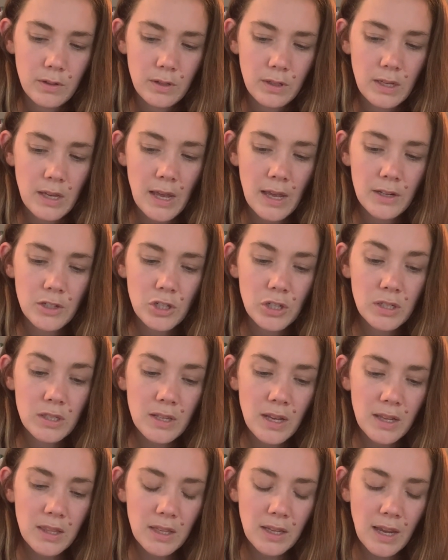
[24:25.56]
Yet, just
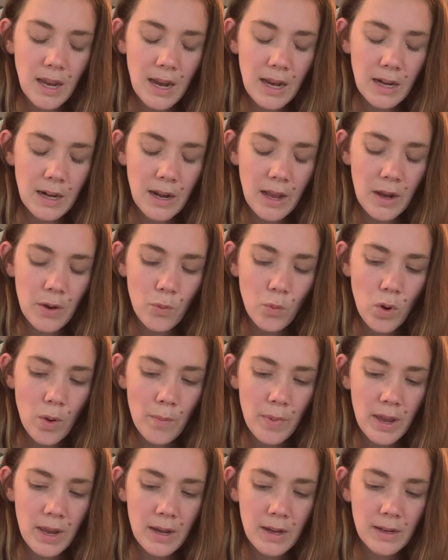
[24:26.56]
like the Canaanite
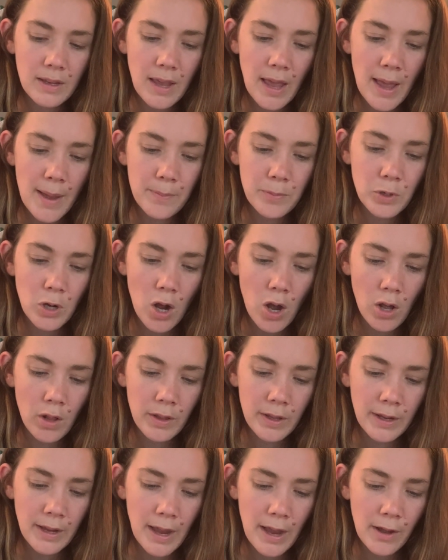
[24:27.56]
woman kept
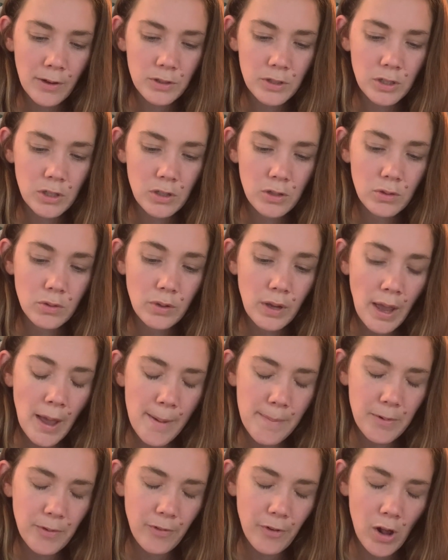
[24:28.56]
calling out to you,
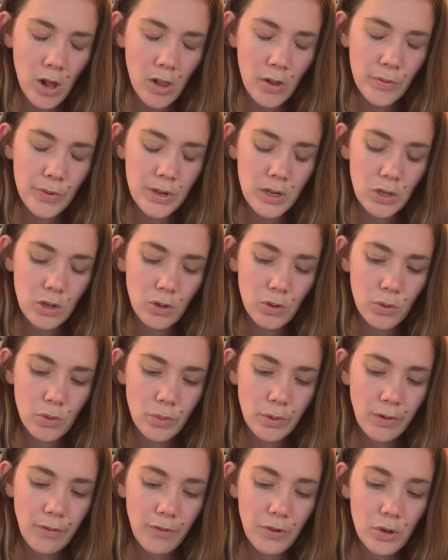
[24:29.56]
kept following you,
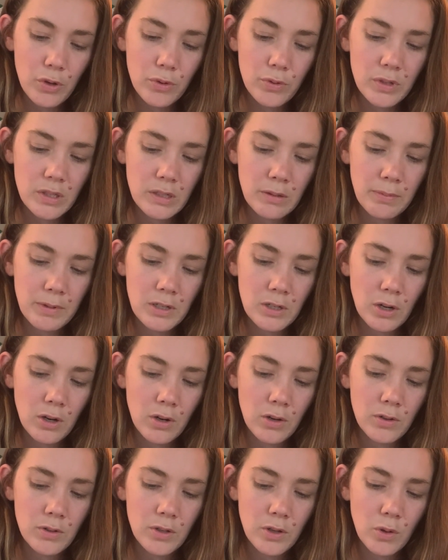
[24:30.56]
refused to be
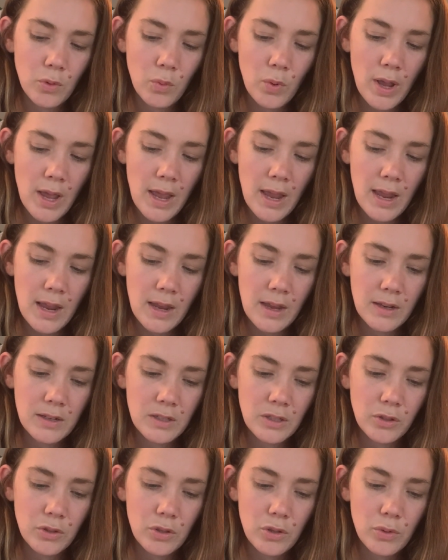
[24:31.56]
turned away
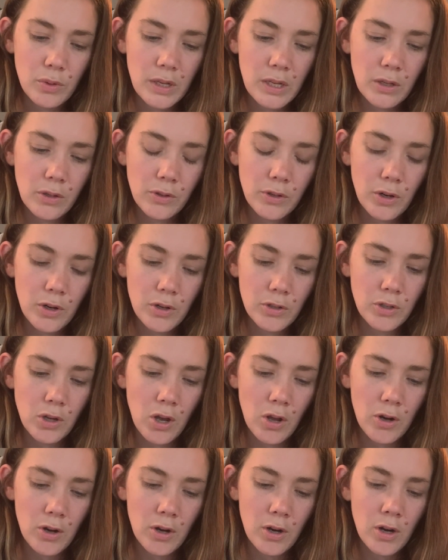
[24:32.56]
until you healed her
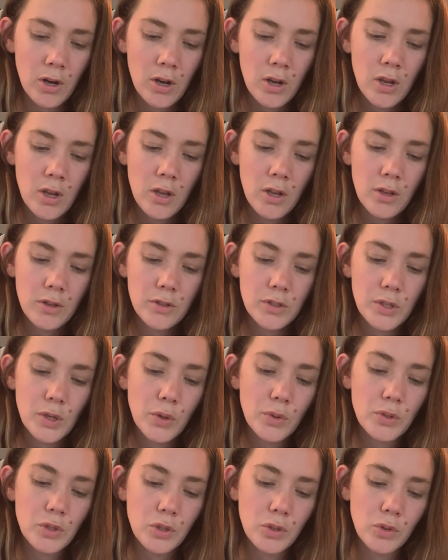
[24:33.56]
daughter,
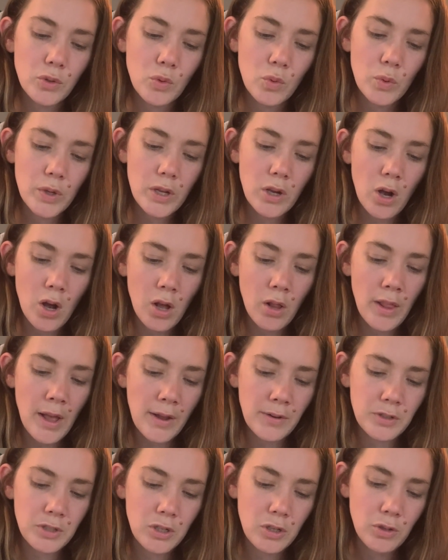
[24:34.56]
so too we call
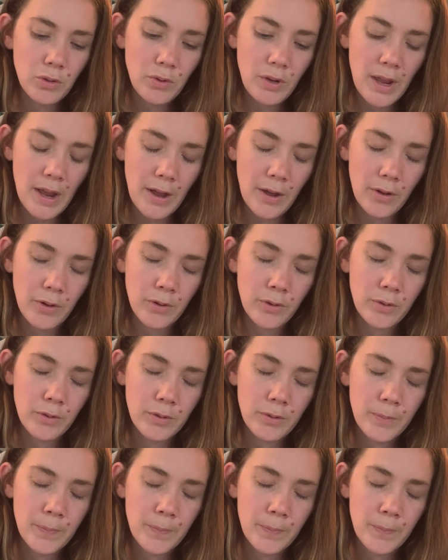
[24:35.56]
out to you now.